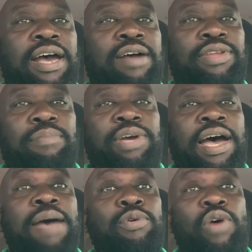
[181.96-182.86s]

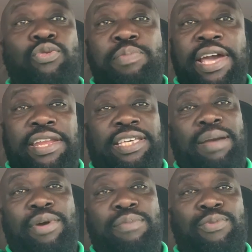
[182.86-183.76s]
I'm the one who behind the
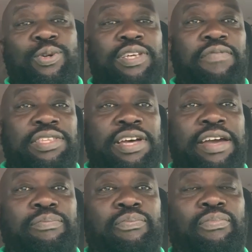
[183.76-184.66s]
camera most of the
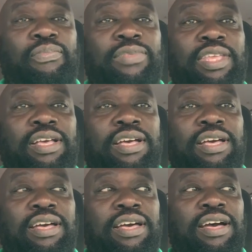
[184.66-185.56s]
time.
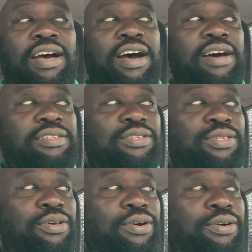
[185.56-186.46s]
And
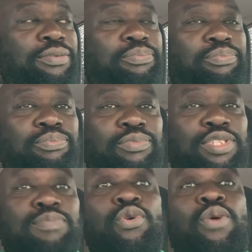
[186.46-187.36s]
so
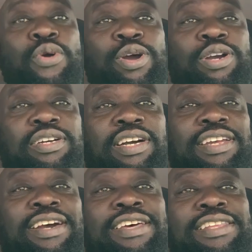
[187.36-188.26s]
it's more work.
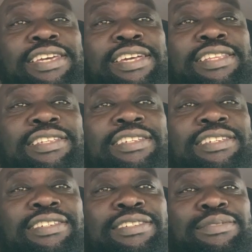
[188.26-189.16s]
They're gonna need
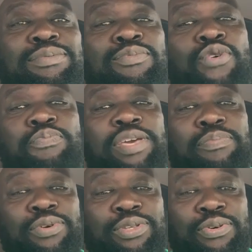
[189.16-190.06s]
more
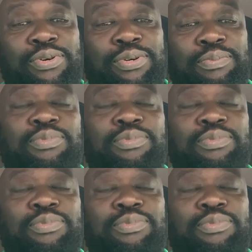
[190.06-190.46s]
people to